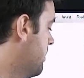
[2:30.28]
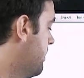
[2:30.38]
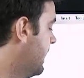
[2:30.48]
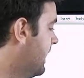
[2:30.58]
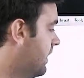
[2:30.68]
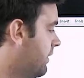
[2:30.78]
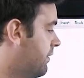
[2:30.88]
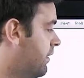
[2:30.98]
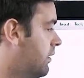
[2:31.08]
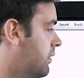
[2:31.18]
Believe.
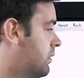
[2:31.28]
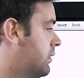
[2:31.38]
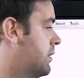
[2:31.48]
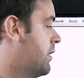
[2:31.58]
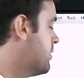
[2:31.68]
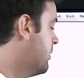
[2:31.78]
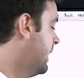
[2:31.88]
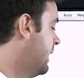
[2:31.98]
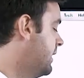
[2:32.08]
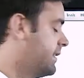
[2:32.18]
So it's got an
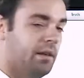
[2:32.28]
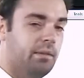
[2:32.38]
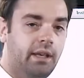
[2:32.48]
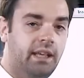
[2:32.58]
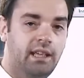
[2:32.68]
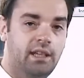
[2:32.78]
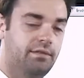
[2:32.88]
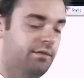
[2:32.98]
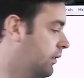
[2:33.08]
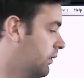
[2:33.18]
E sound,
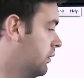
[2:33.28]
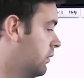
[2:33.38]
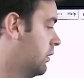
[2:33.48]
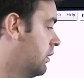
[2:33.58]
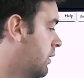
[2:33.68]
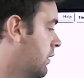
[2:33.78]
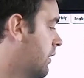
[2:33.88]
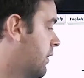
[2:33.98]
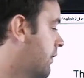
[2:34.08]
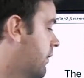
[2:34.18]
believe.
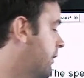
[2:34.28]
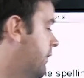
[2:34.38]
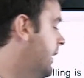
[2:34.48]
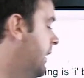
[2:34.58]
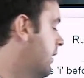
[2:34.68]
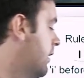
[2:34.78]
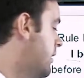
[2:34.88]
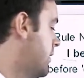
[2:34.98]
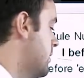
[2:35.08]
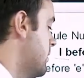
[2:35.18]

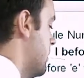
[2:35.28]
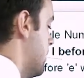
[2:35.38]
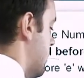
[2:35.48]
Fierce.